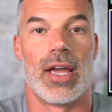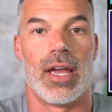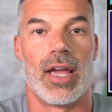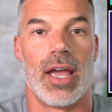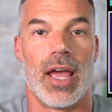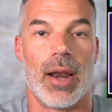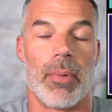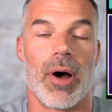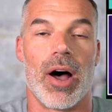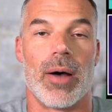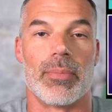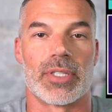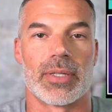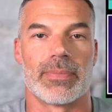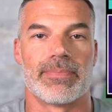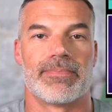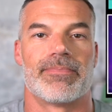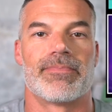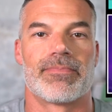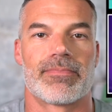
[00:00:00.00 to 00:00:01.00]
And it bombed.
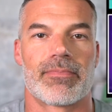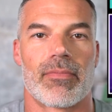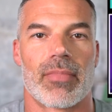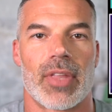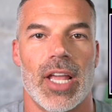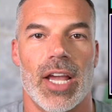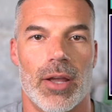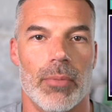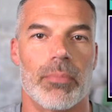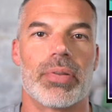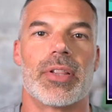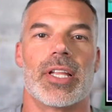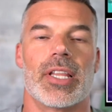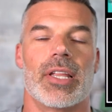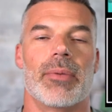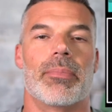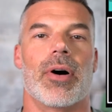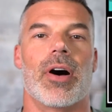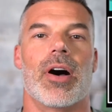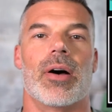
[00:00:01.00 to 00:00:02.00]
It
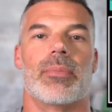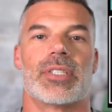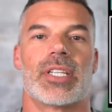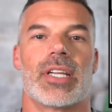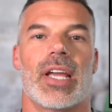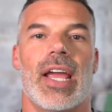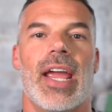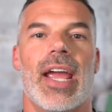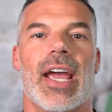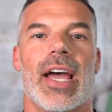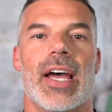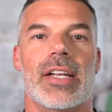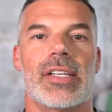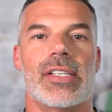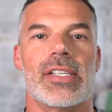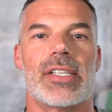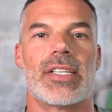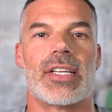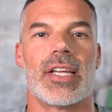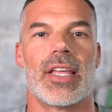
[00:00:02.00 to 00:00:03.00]
completely bombed.
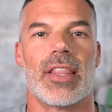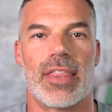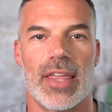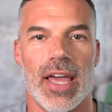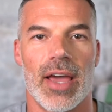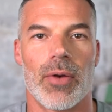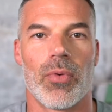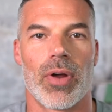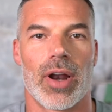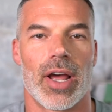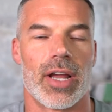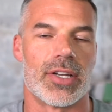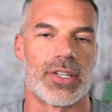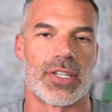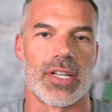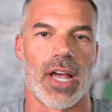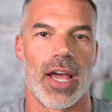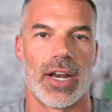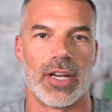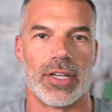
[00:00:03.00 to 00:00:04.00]
And then what I
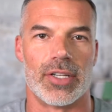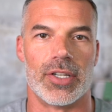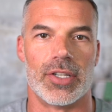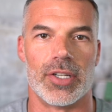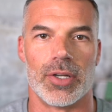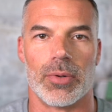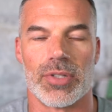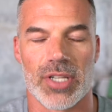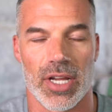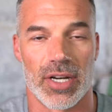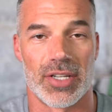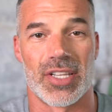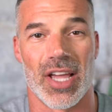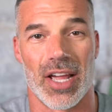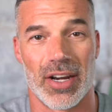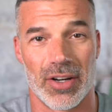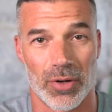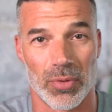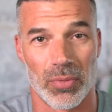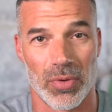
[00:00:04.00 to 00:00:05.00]
decided to do was I
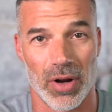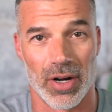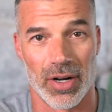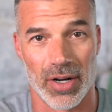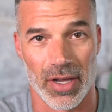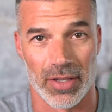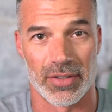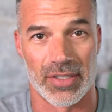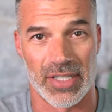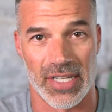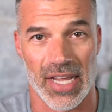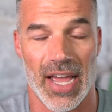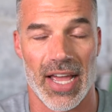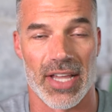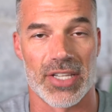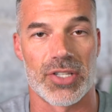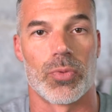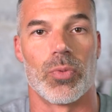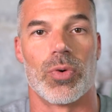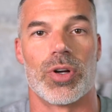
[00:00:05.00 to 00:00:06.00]
decided to run another
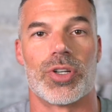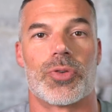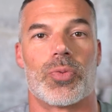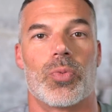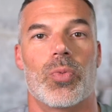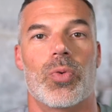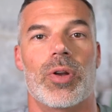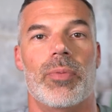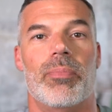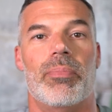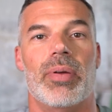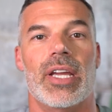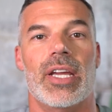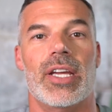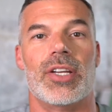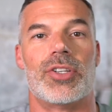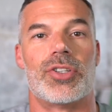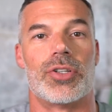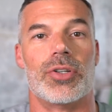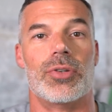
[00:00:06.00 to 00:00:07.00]
test, which would
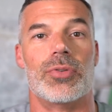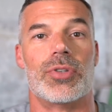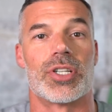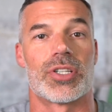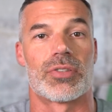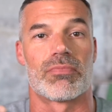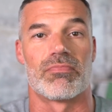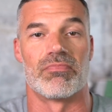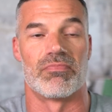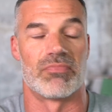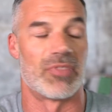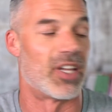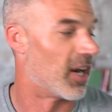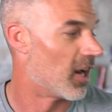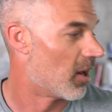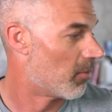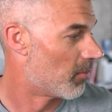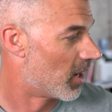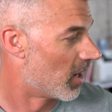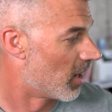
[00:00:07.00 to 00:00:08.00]
be to just get
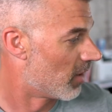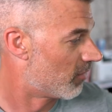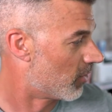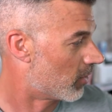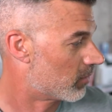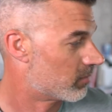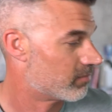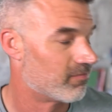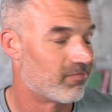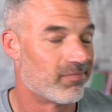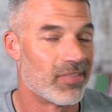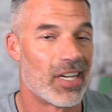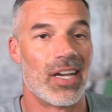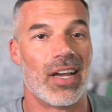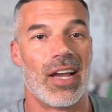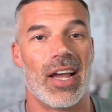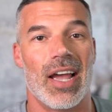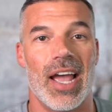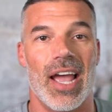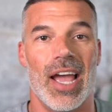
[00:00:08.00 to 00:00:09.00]
out my iPhone
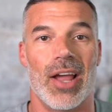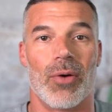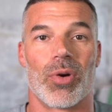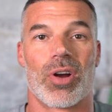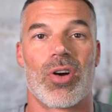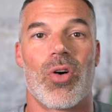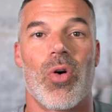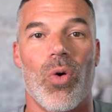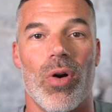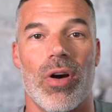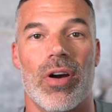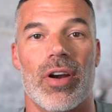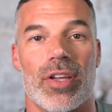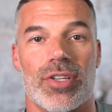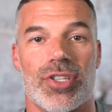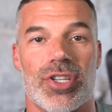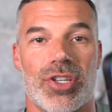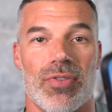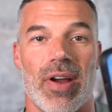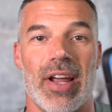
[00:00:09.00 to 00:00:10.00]
and record
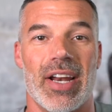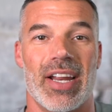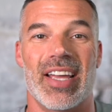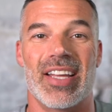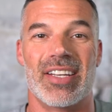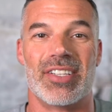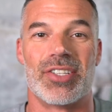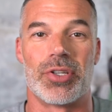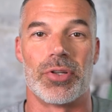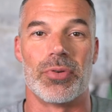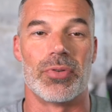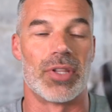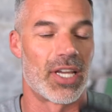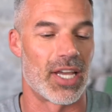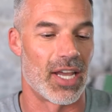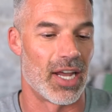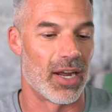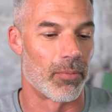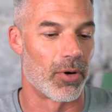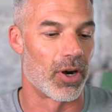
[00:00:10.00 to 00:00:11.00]
straight into the
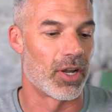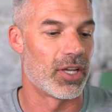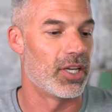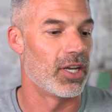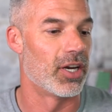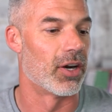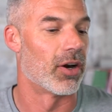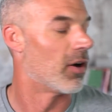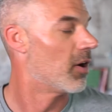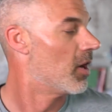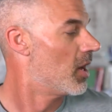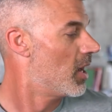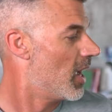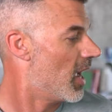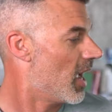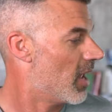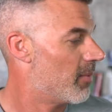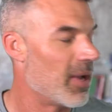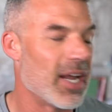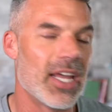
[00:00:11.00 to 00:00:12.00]
camera here
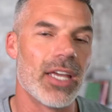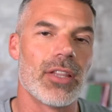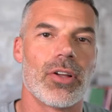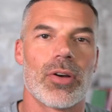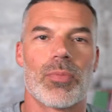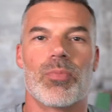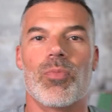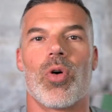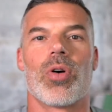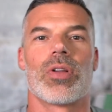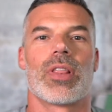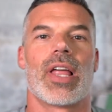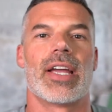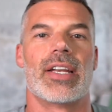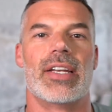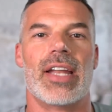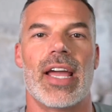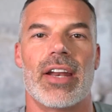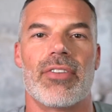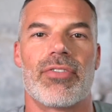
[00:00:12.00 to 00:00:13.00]
and make it look more like
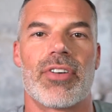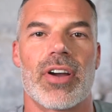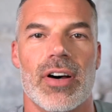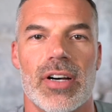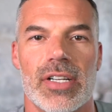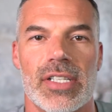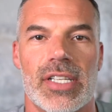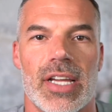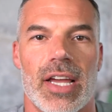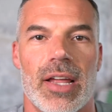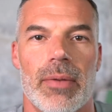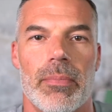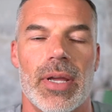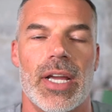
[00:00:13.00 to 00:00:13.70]
native content.